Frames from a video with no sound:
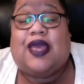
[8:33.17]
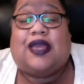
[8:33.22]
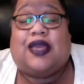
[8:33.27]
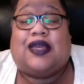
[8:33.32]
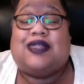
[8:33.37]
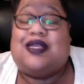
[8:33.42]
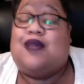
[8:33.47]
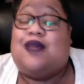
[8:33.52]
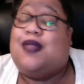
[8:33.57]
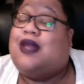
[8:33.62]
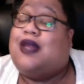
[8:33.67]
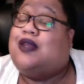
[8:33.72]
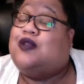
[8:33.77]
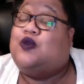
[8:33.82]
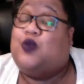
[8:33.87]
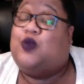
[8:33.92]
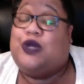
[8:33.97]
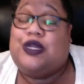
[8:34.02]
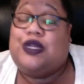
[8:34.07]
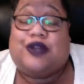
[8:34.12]
Because I'm like this
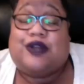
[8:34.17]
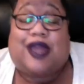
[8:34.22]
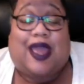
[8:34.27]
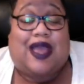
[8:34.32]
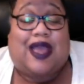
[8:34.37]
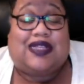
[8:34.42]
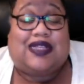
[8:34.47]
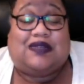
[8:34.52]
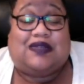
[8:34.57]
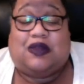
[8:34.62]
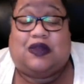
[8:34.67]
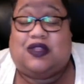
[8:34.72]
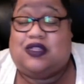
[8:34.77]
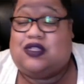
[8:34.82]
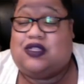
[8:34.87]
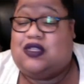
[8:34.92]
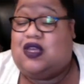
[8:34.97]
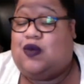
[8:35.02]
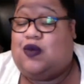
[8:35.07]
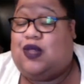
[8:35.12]
weird ass mother
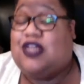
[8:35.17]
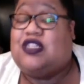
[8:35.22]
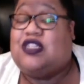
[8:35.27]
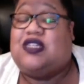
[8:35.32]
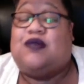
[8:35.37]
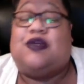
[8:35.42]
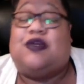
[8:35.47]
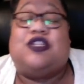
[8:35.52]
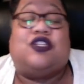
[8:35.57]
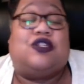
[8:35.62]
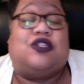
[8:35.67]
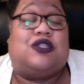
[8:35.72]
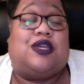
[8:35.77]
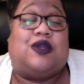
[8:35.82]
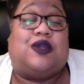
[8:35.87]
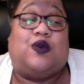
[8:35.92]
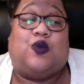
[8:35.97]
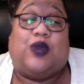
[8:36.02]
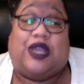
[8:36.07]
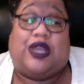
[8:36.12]
son relationship. It's just
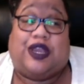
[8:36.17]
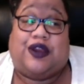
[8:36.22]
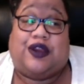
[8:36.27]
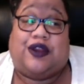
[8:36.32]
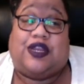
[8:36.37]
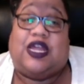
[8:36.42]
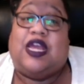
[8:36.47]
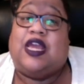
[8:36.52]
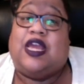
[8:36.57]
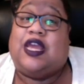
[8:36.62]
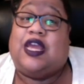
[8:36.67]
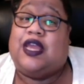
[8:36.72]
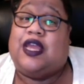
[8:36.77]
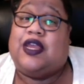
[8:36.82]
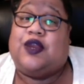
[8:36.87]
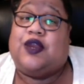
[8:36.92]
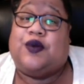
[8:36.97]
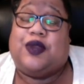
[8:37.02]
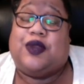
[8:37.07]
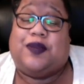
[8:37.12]
getting weird
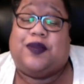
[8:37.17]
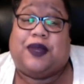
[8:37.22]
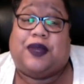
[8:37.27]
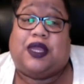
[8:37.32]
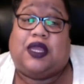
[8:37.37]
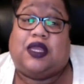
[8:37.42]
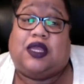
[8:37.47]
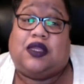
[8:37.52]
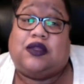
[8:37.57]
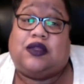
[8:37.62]
and creepy.